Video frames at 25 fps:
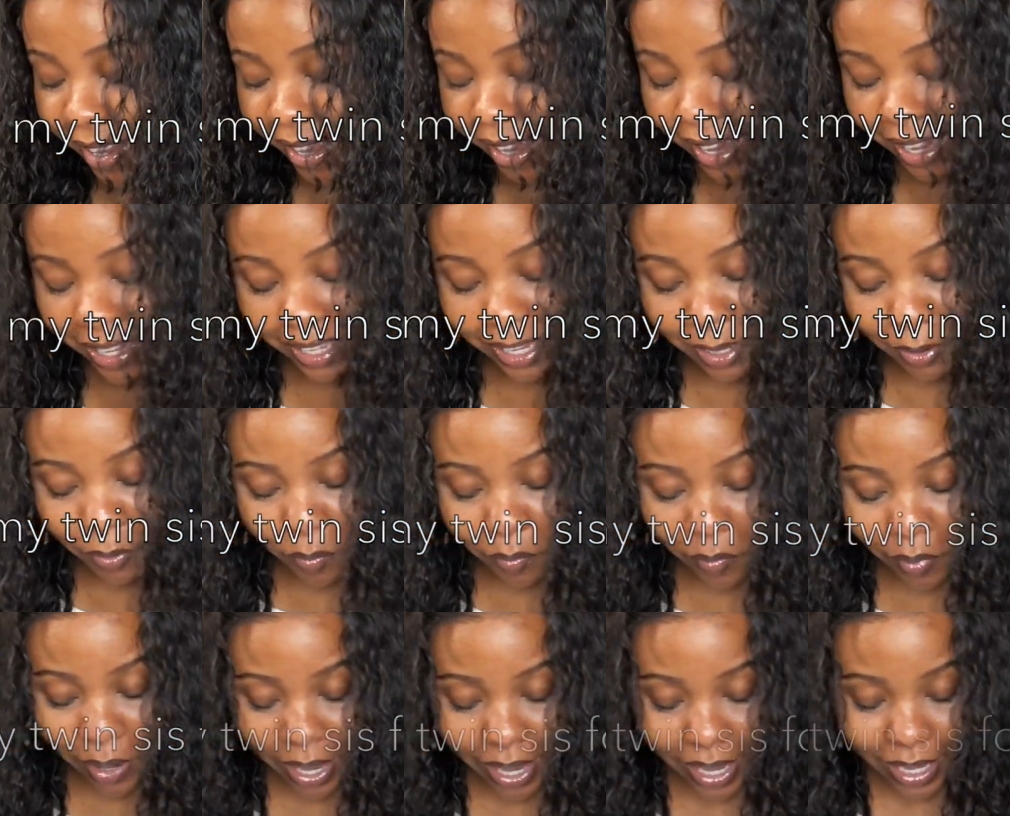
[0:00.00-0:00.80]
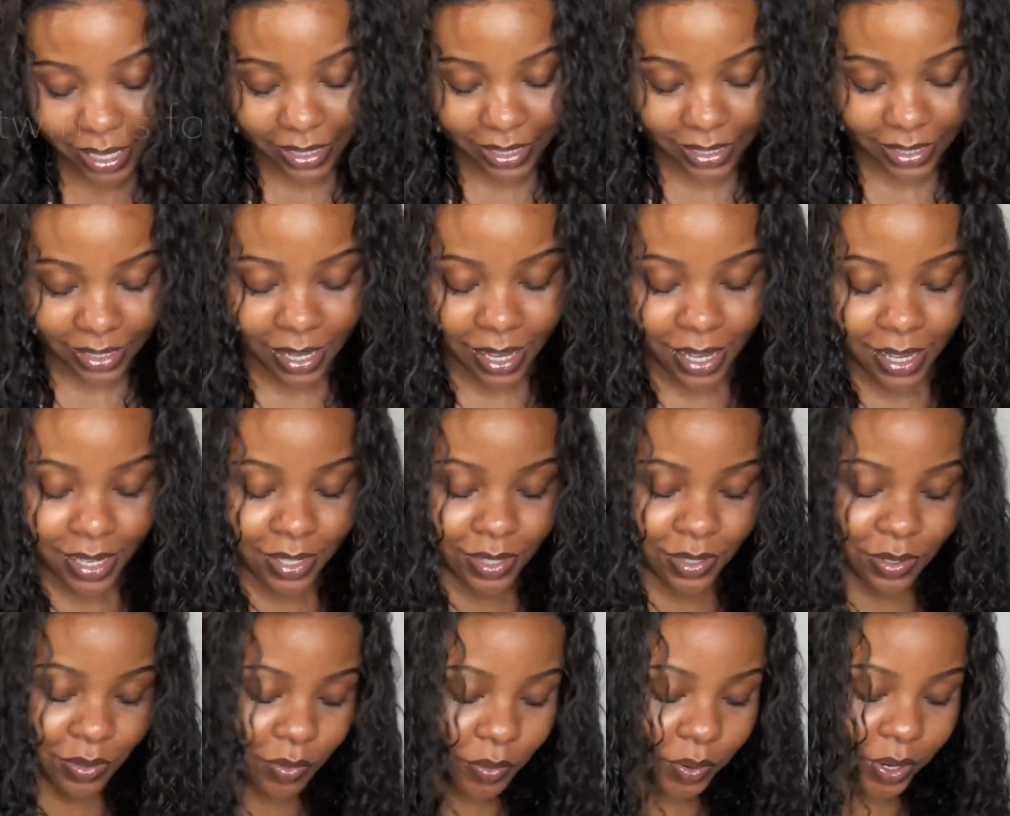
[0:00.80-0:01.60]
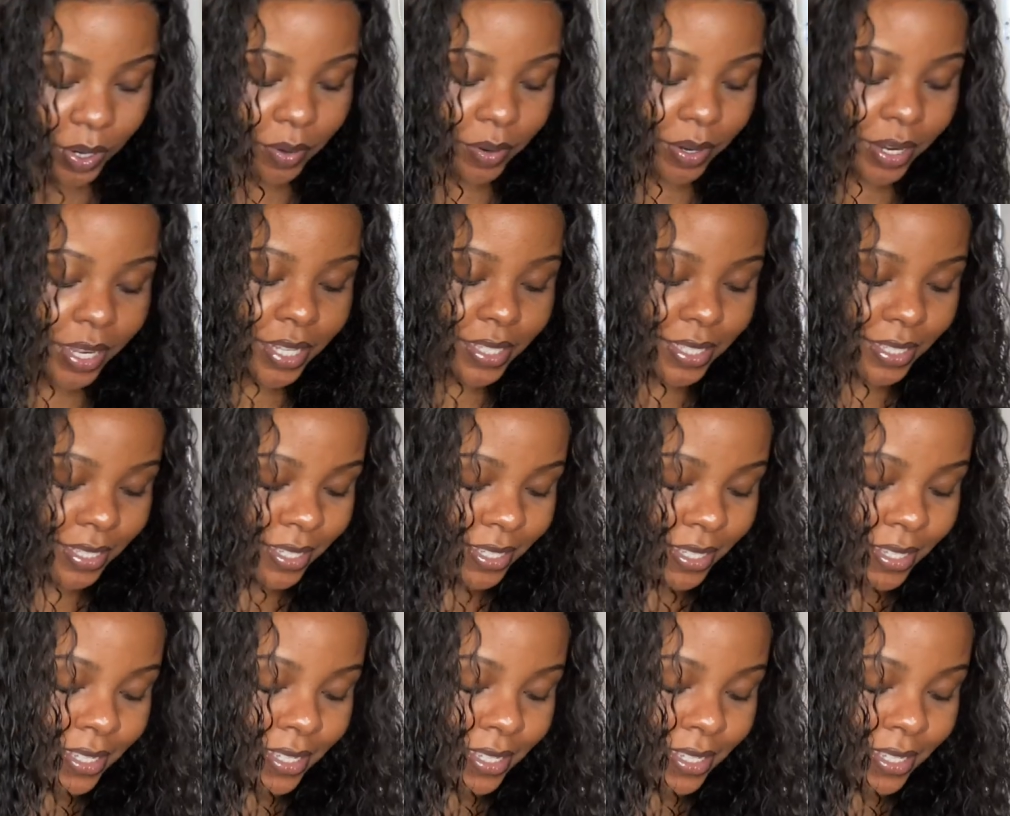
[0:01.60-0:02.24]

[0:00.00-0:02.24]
I can't wait to wear it